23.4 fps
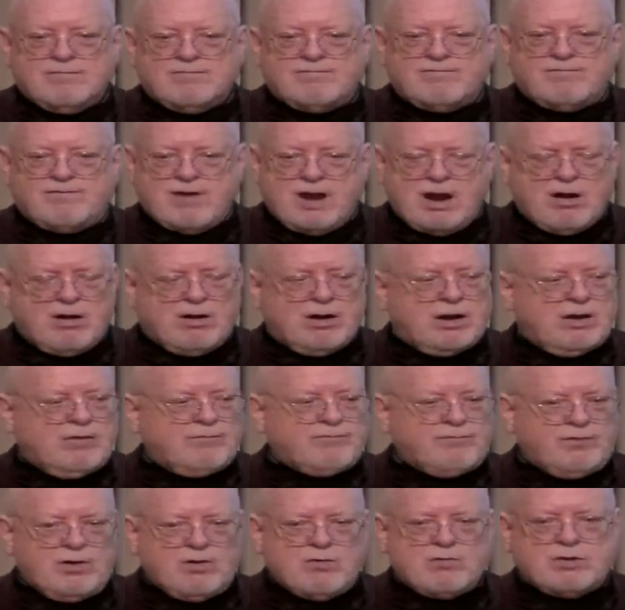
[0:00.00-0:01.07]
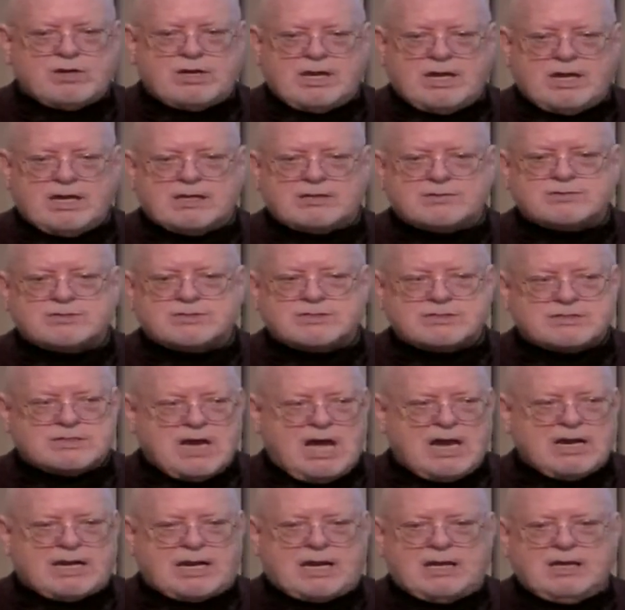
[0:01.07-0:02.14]
Very few kids
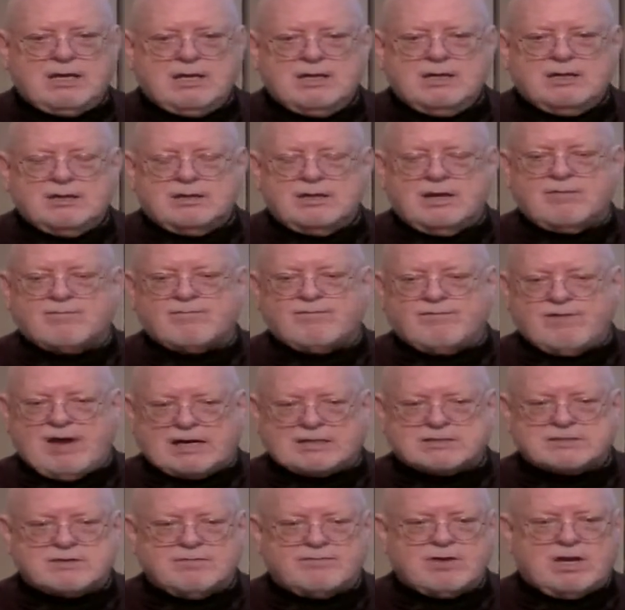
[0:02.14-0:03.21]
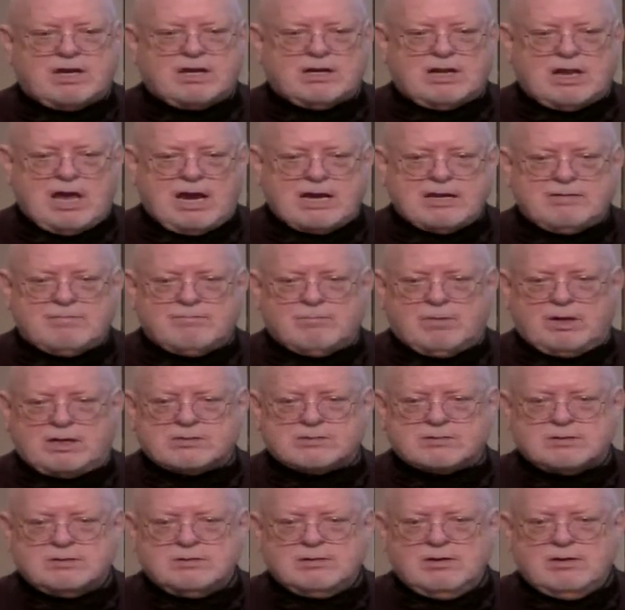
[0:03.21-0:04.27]
study the effects of the
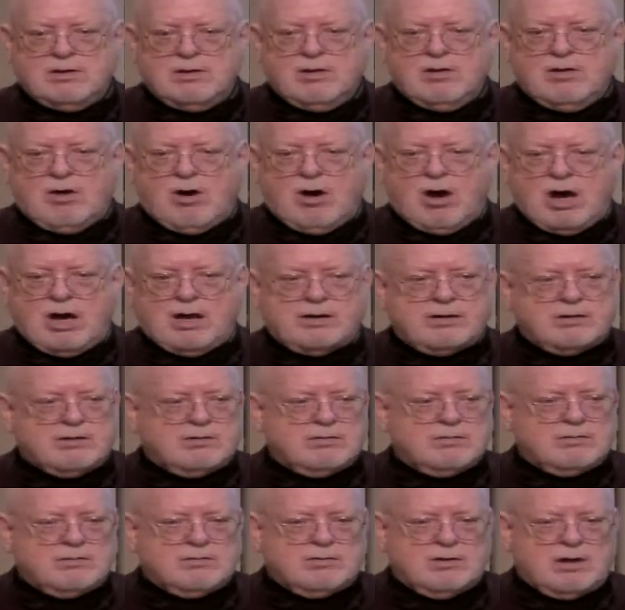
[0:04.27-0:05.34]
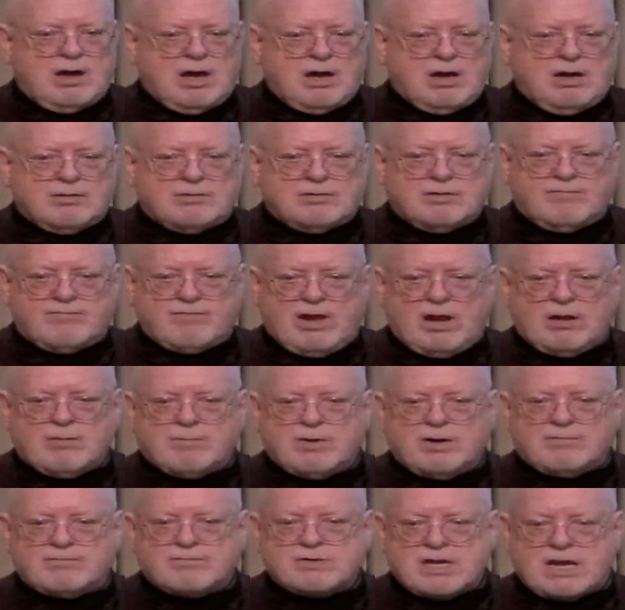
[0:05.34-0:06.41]
Enlightenment on the
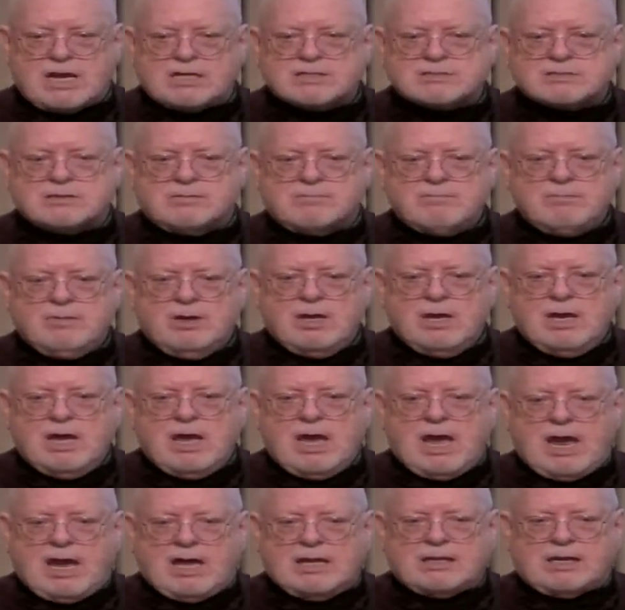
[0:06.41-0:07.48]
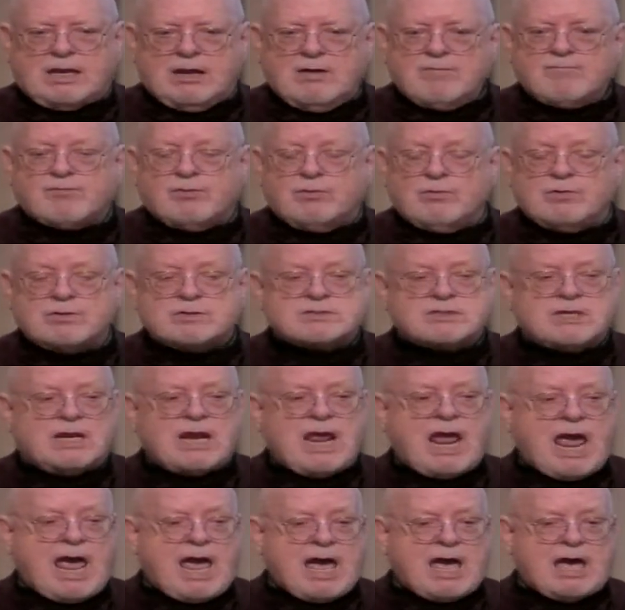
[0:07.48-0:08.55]
development of deism and the influence it
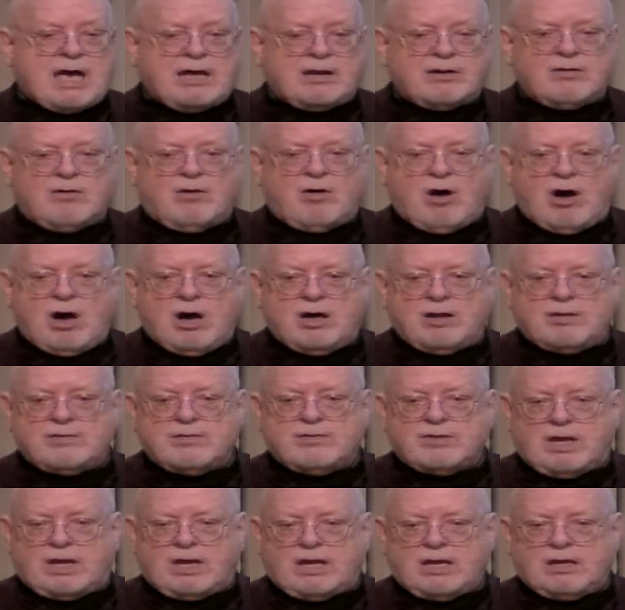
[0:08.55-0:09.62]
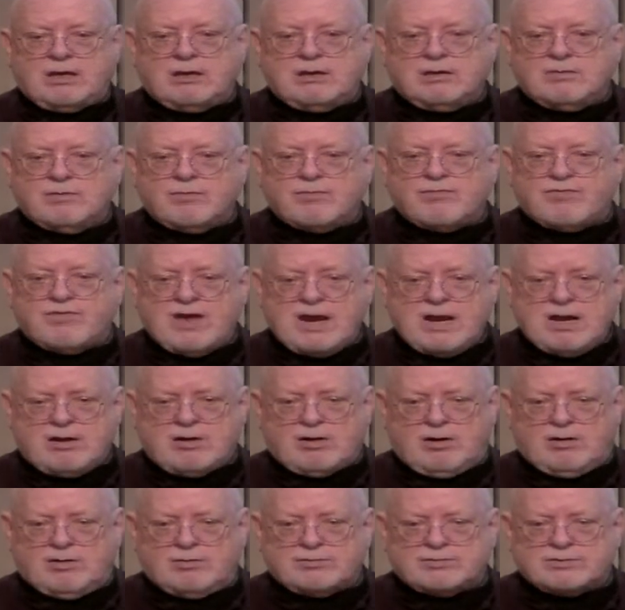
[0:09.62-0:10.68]
had on the
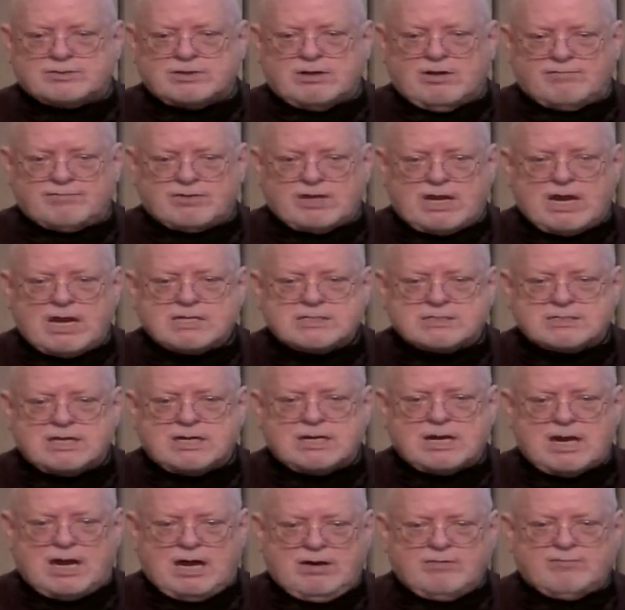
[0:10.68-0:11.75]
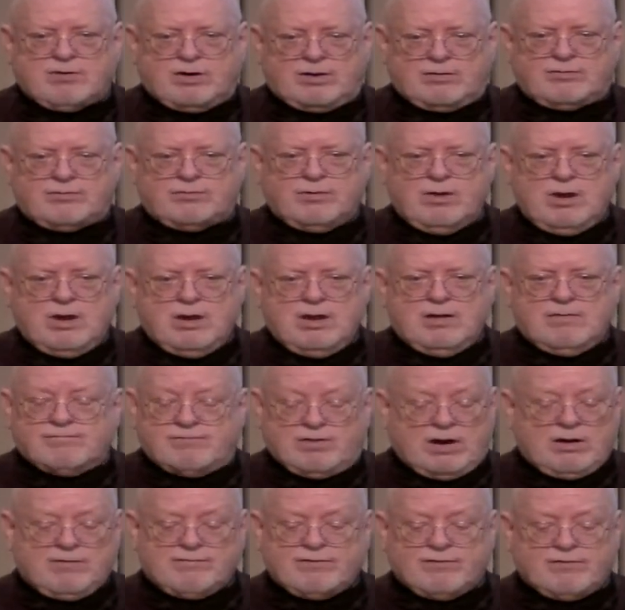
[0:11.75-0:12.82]
thinkers of the 1800s.
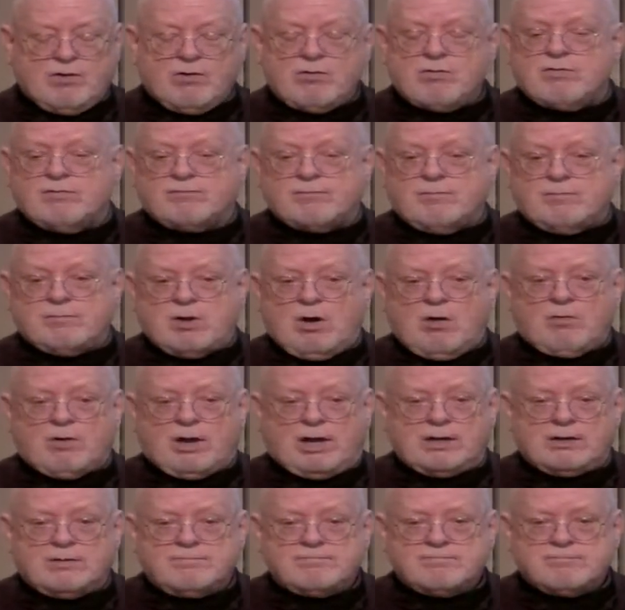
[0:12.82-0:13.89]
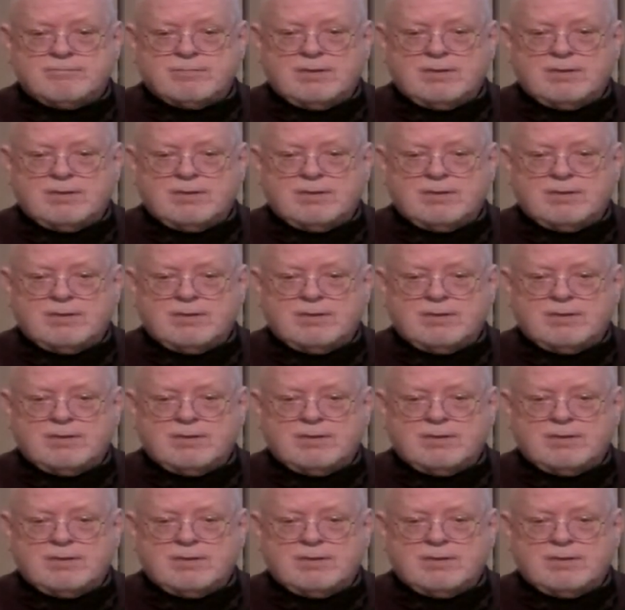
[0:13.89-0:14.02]
Very few of them know it.